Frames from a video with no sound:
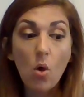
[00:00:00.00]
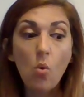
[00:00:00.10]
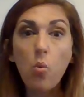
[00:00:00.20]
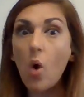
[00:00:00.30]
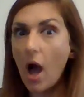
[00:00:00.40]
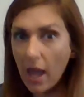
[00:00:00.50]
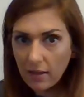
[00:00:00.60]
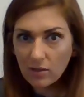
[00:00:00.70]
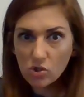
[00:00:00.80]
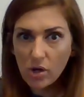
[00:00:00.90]
While
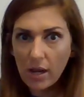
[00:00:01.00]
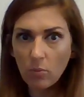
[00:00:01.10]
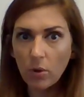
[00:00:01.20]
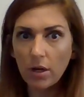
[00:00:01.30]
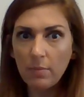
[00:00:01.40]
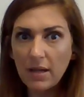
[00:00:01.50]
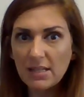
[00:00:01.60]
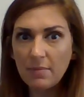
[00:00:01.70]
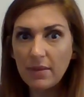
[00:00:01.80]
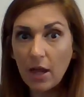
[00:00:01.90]
it's drying, we're going to make
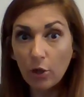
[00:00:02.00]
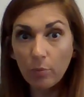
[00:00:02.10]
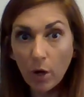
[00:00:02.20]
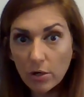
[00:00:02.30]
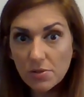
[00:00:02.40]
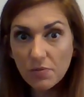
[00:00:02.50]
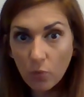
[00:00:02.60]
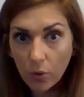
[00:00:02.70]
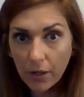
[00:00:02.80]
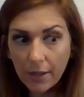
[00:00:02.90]
some of the other parts
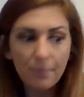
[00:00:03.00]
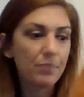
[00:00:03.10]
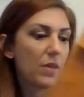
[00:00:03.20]
for him.